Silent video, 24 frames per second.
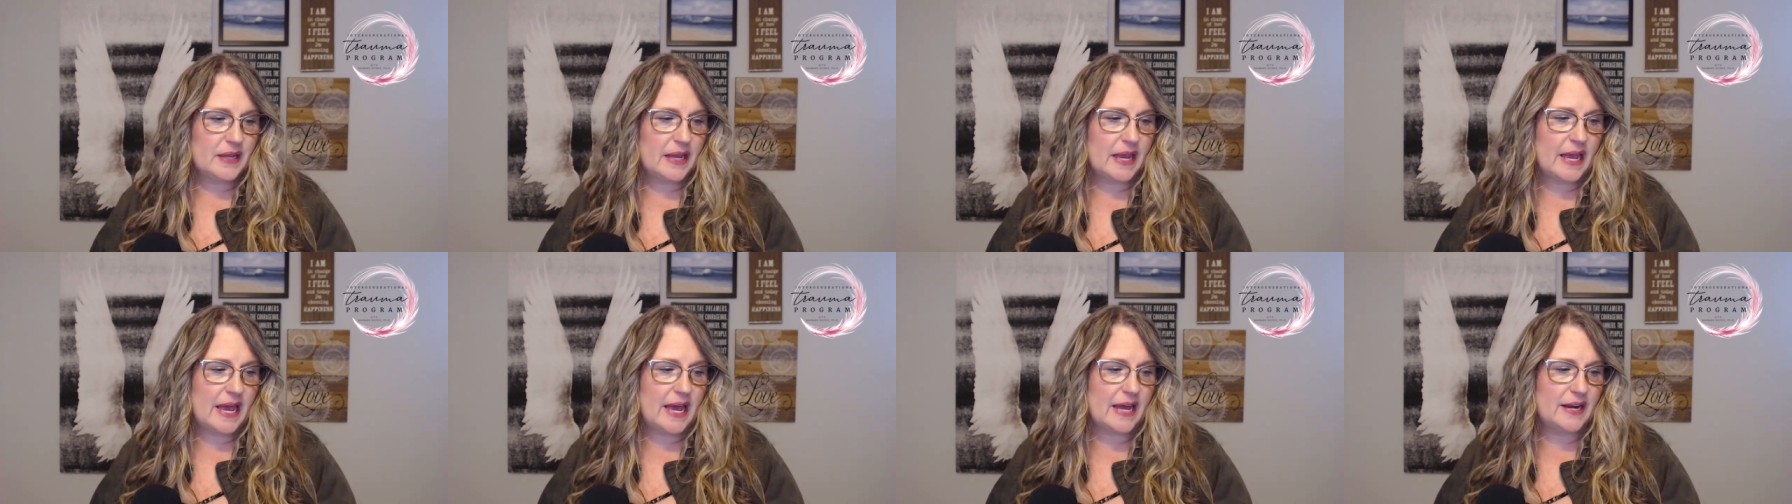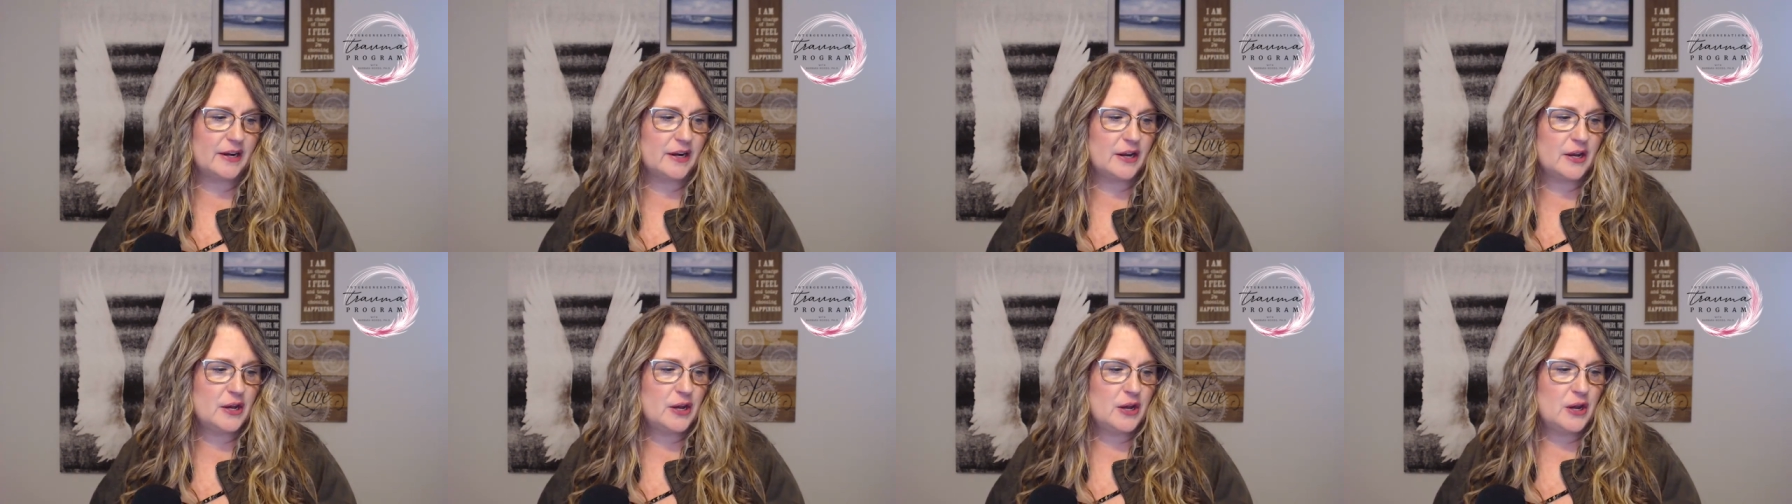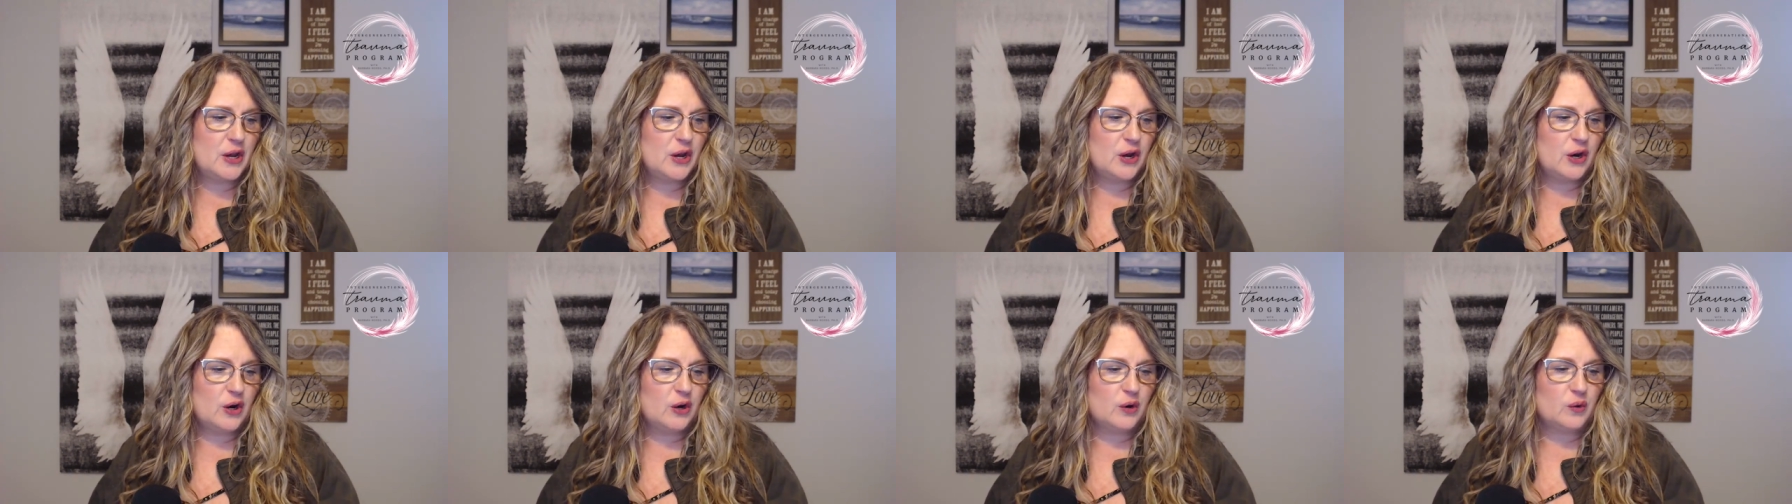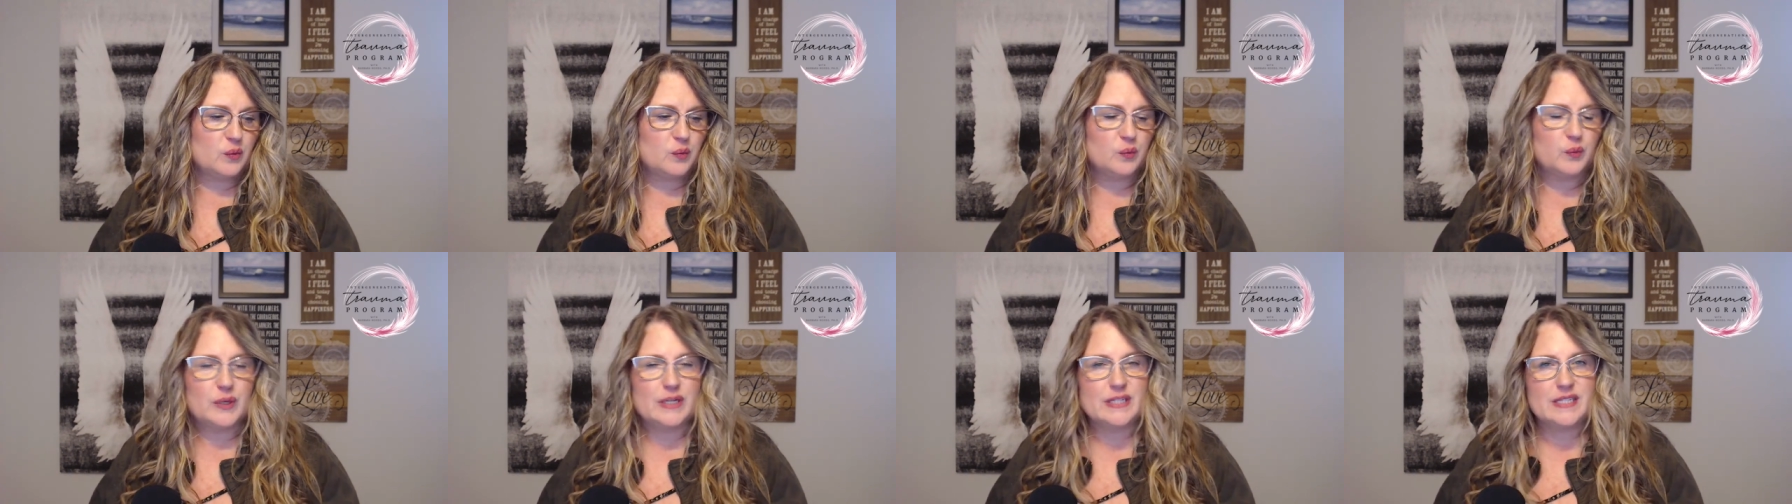And
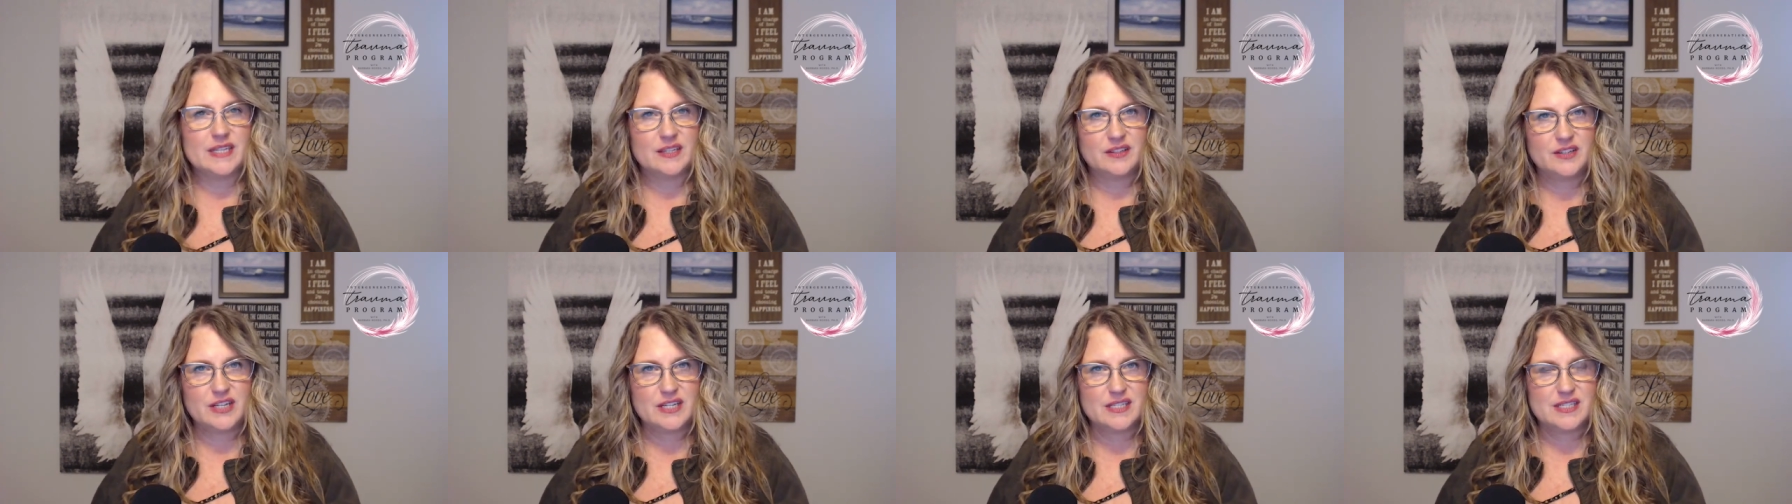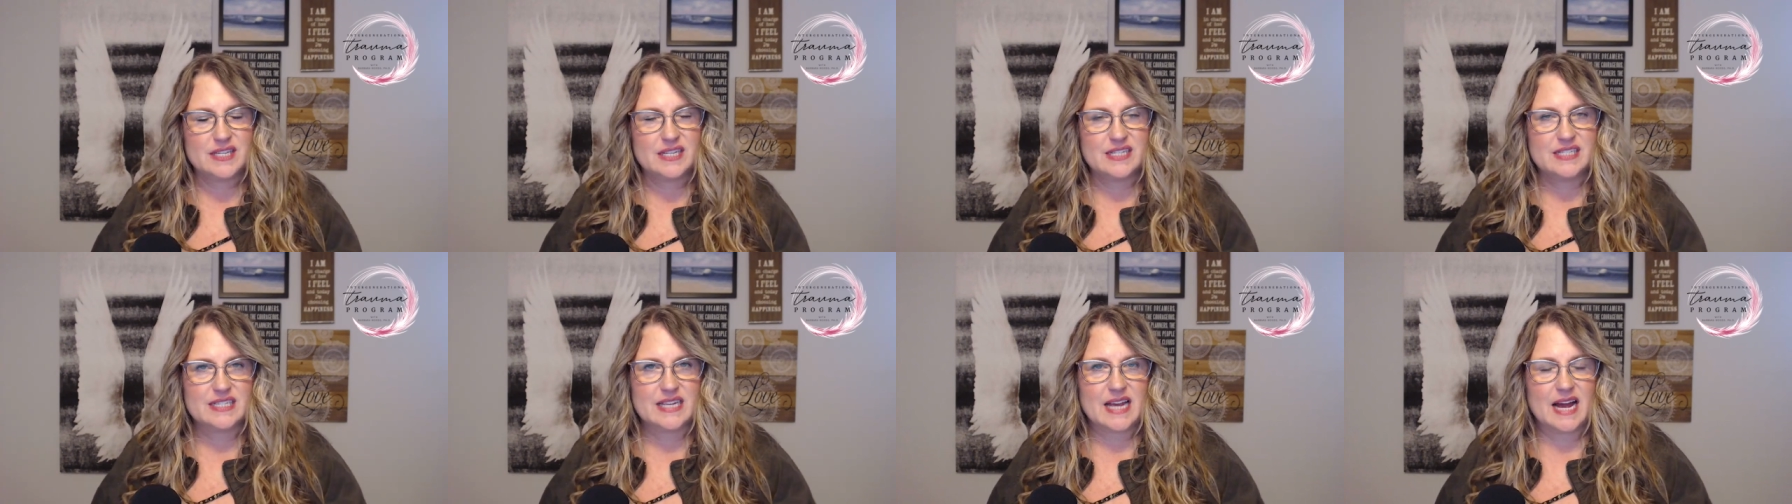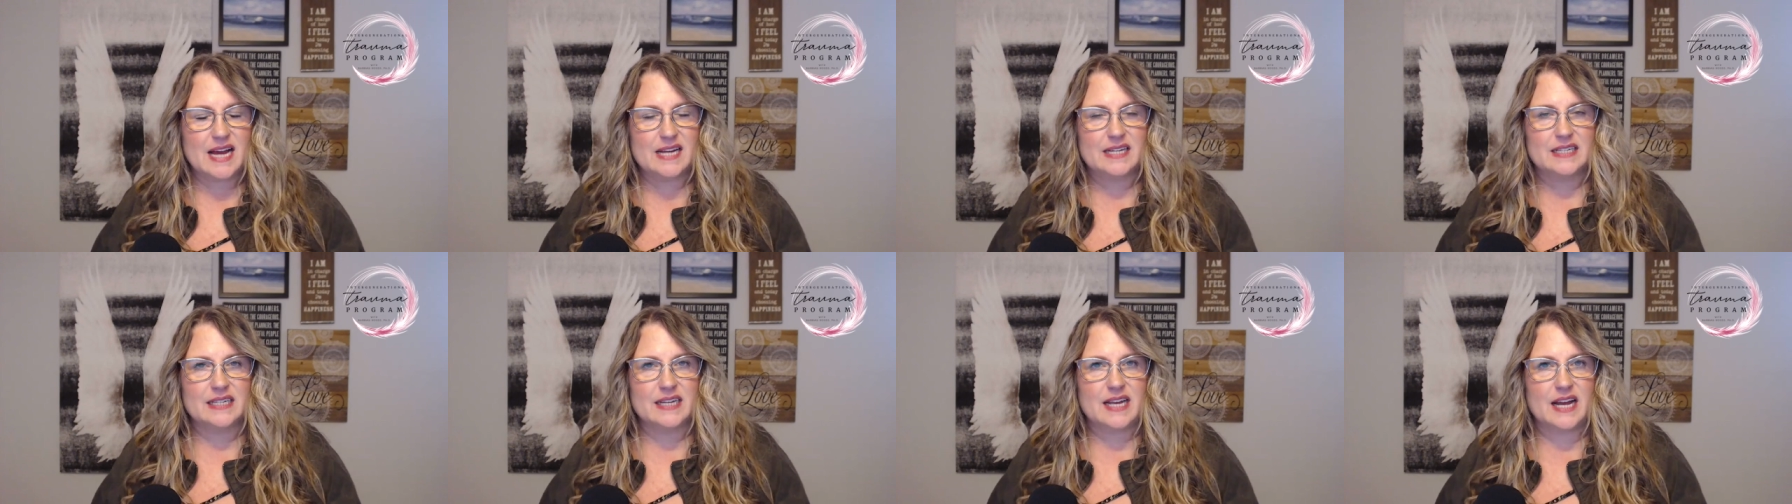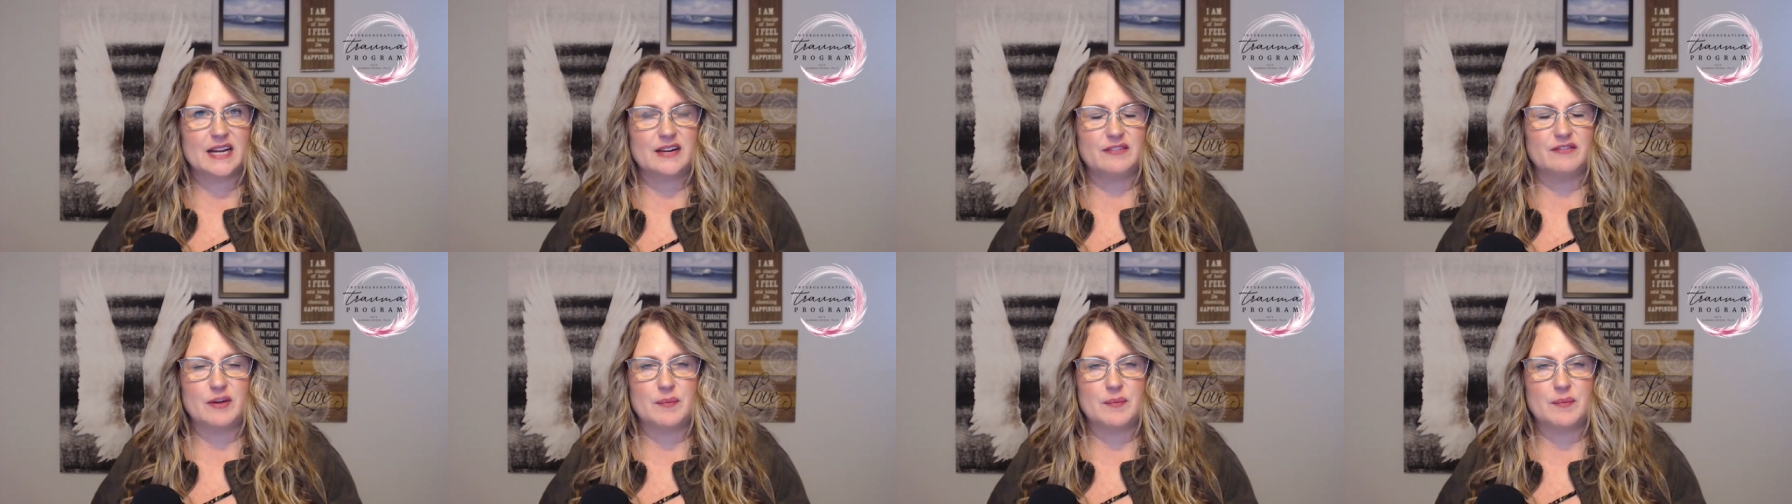resilience has gotten kind of